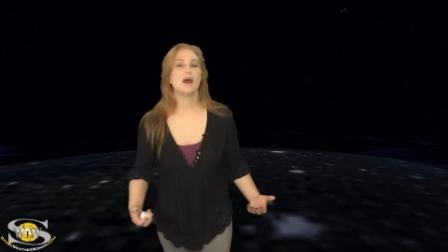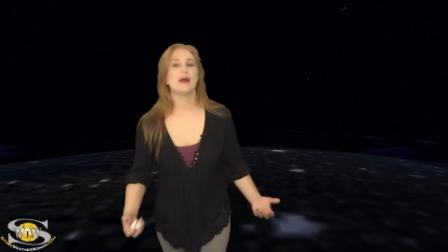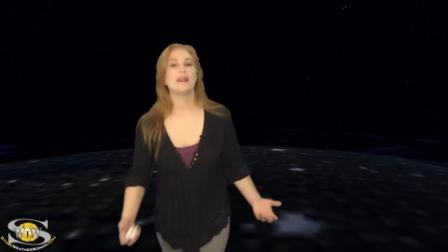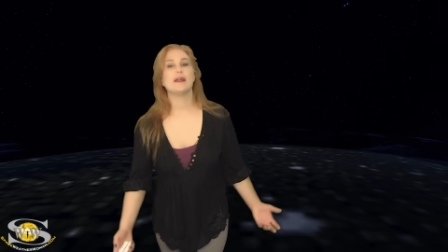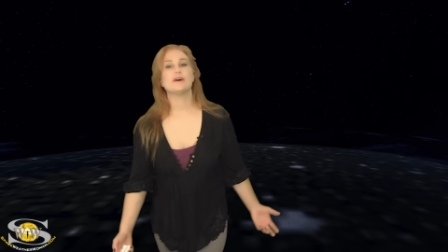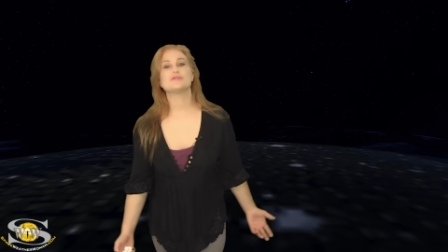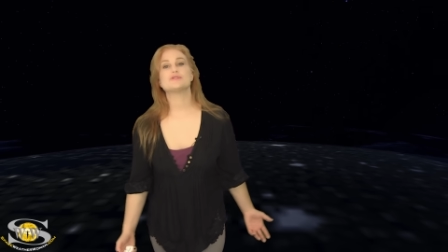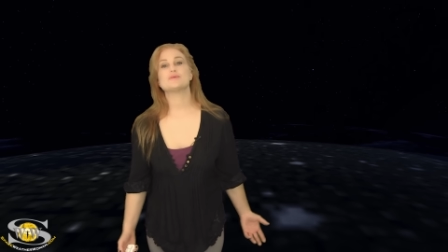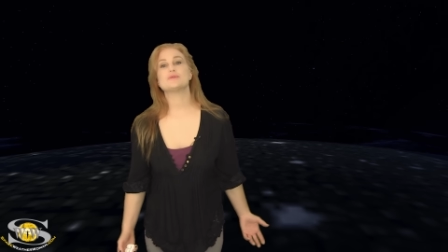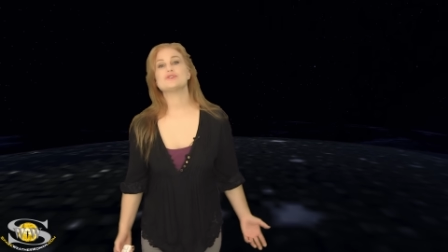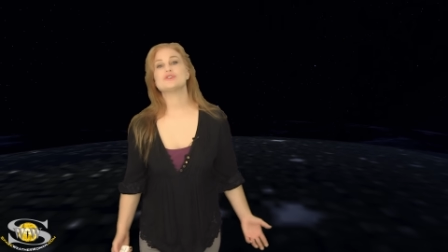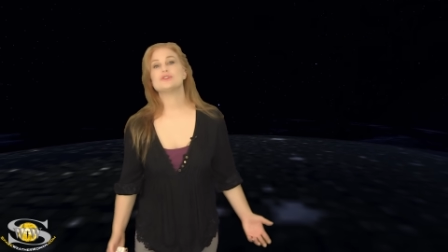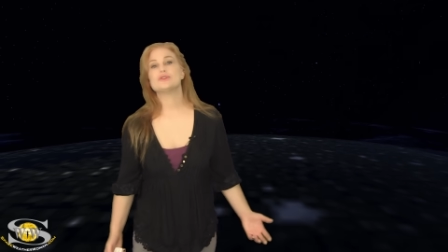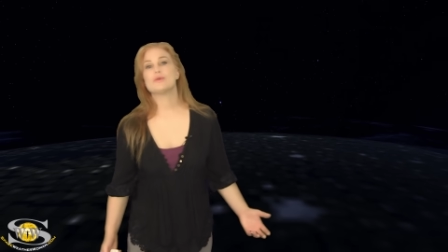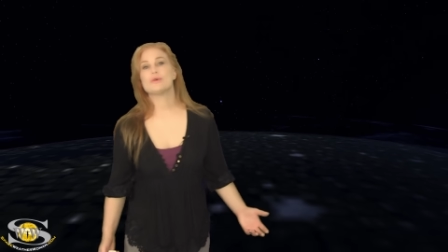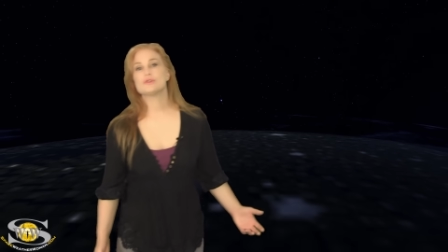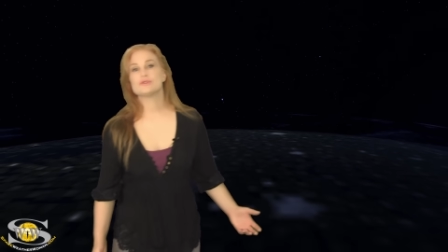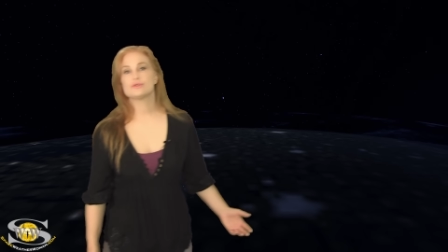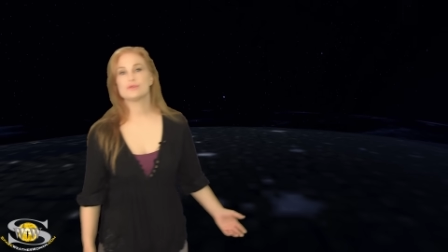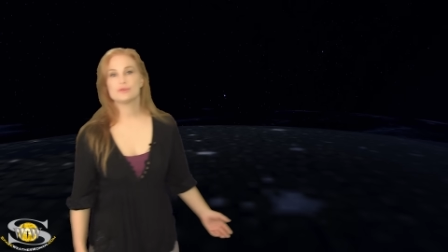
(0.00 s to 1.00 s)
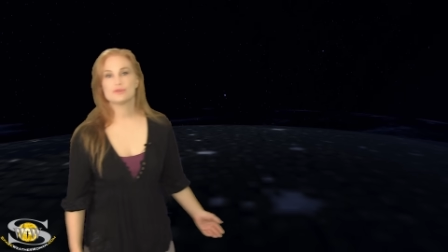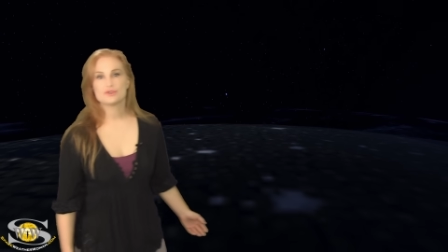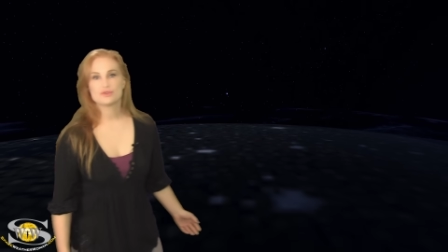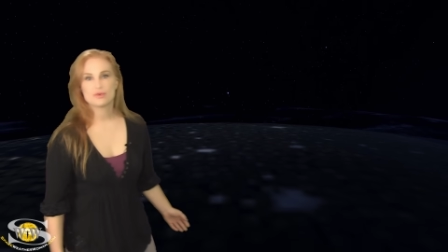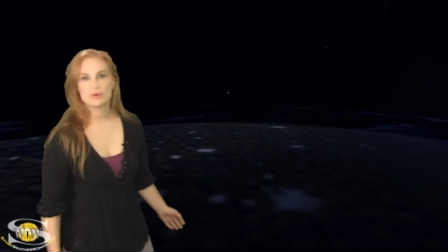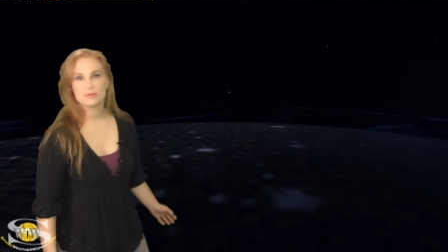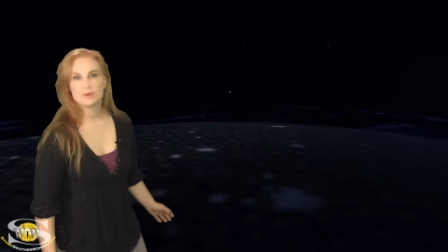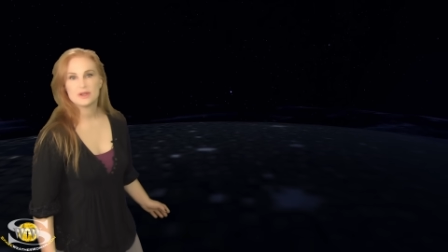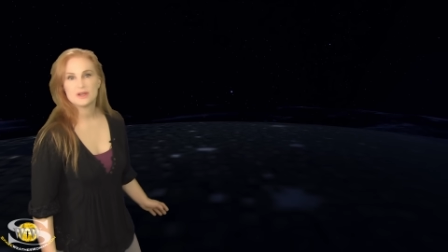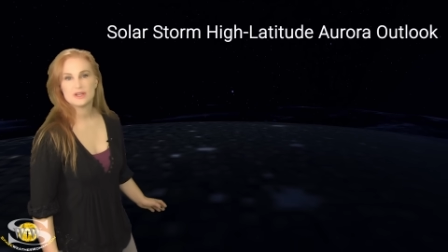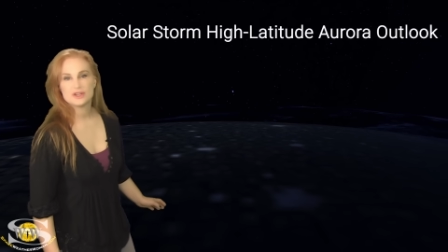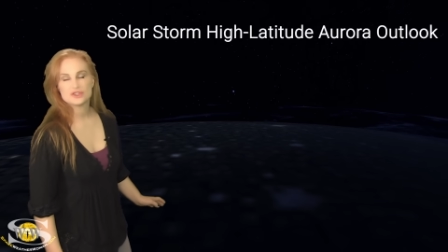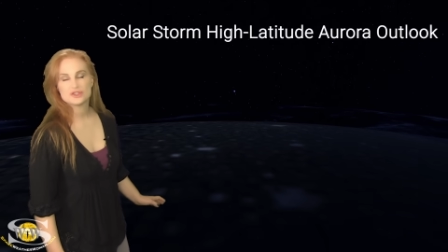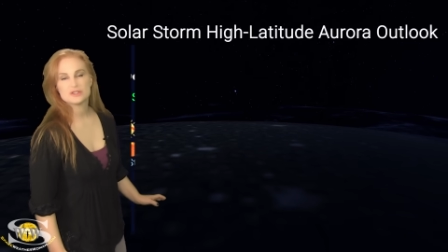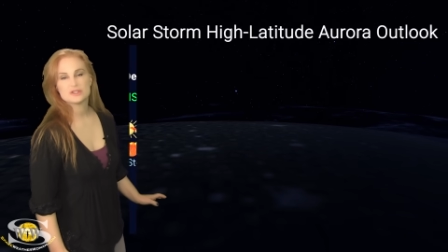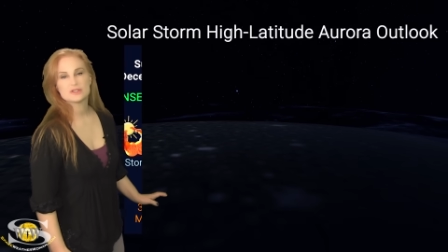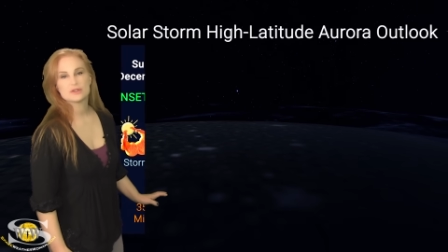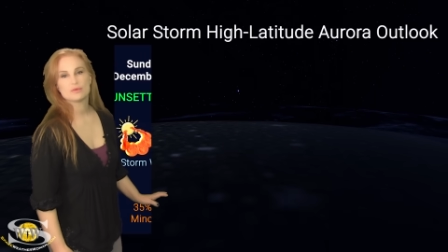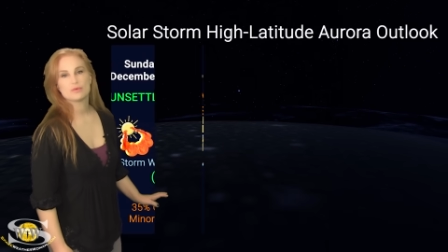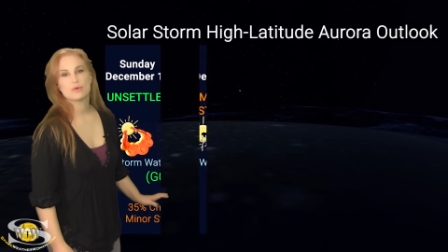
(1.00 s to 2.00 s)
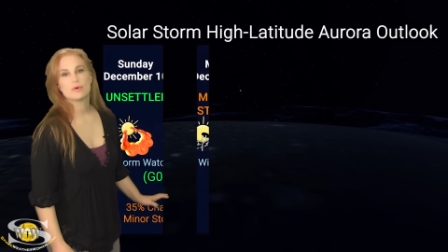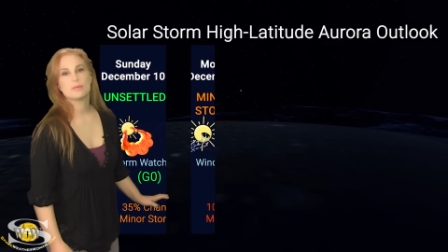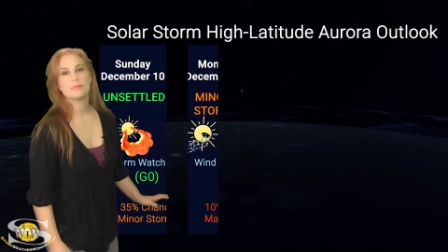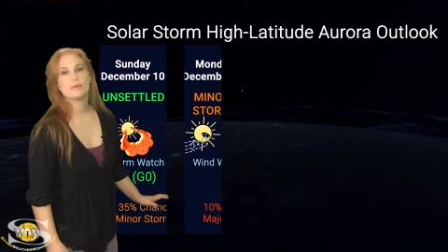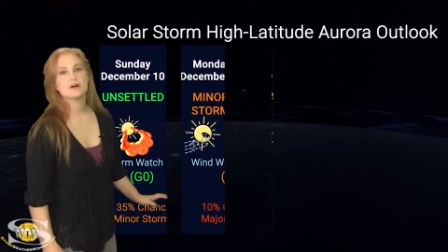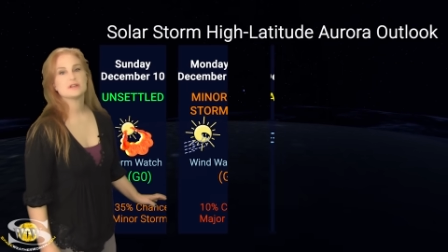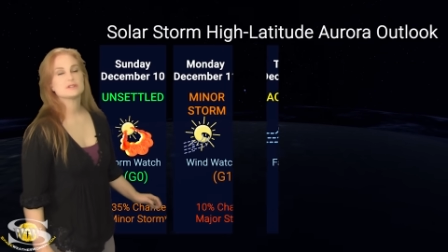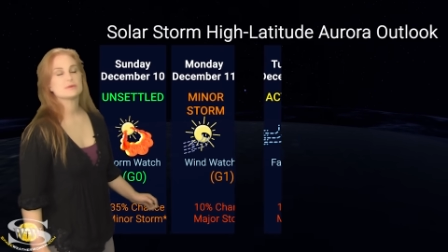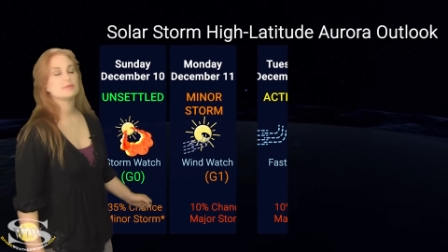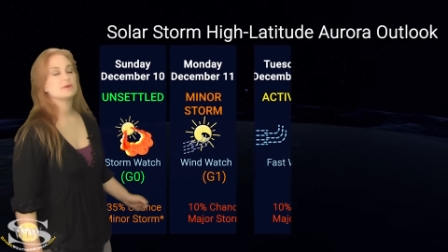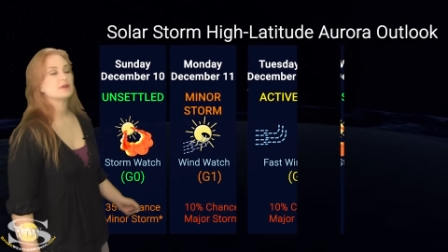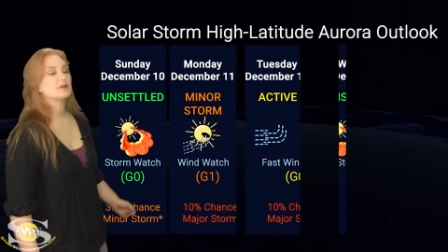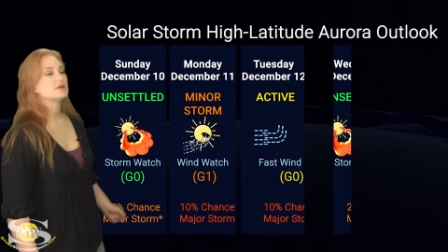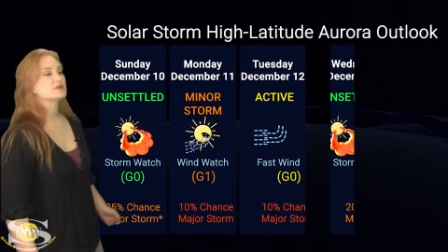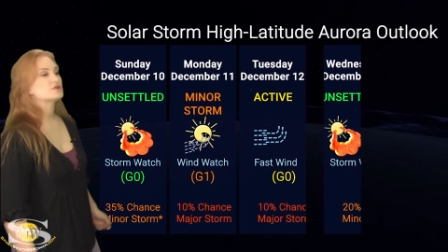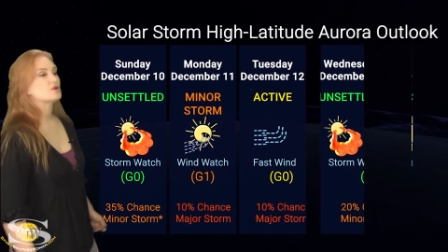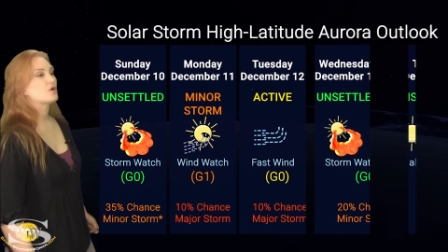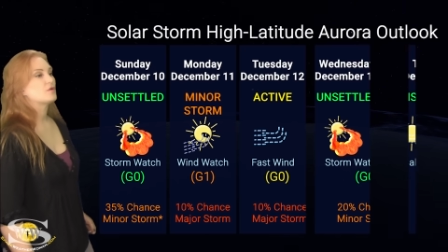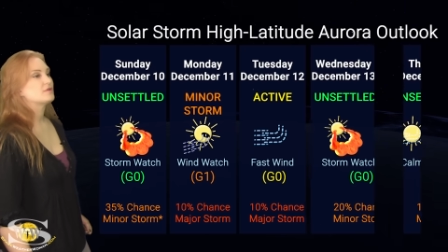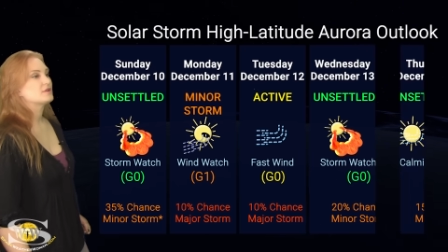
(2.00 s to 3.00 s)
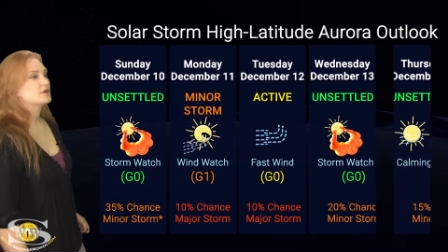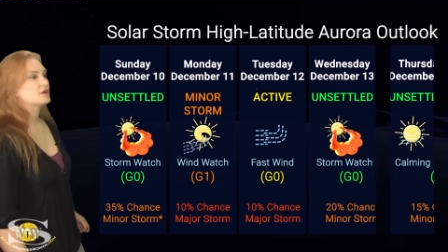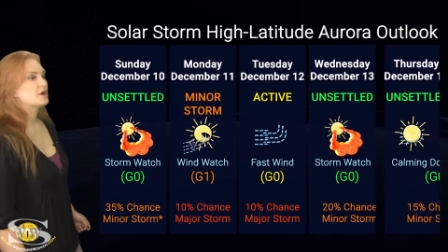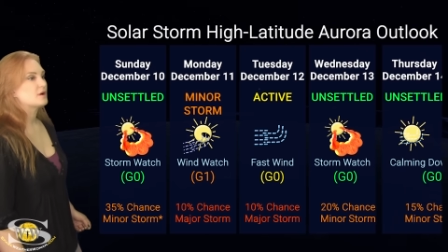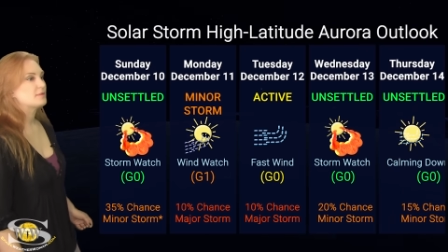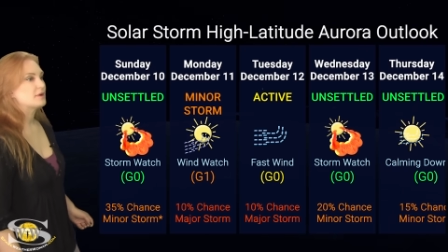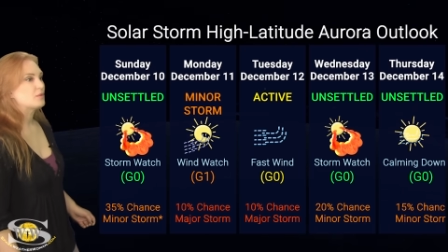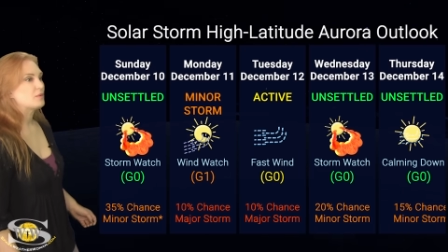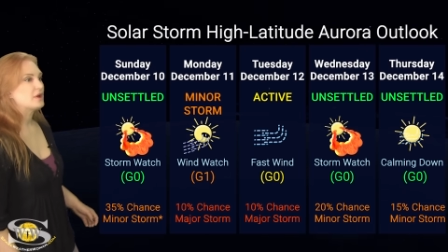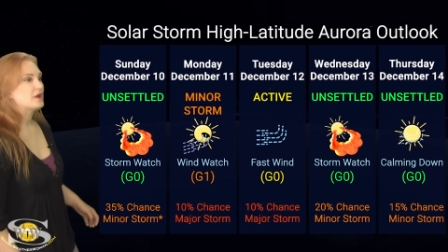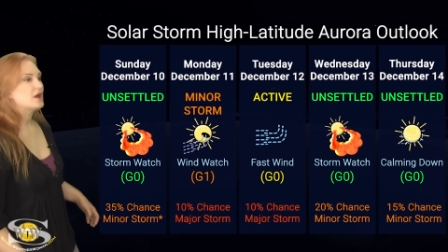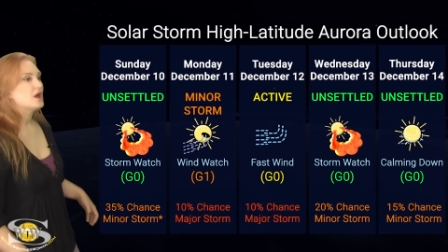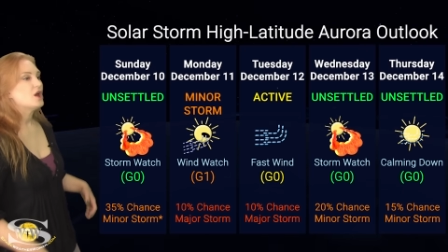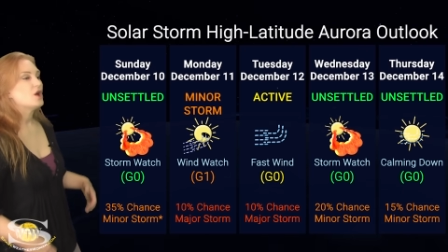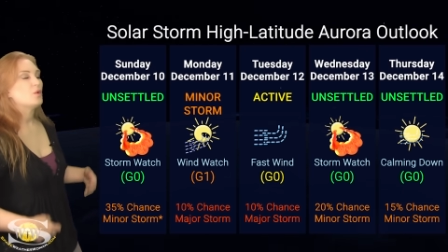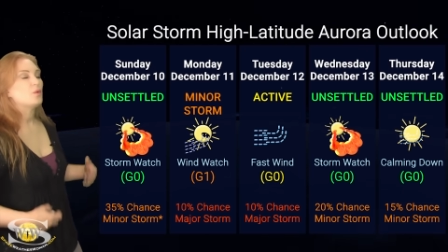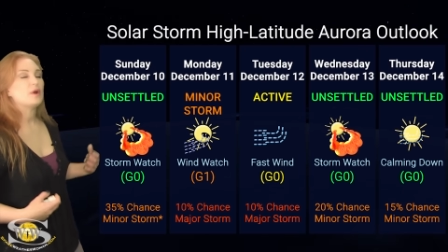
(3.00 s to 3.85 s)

And now switching to our solar storm conditions and aurora possibilities over the coming week,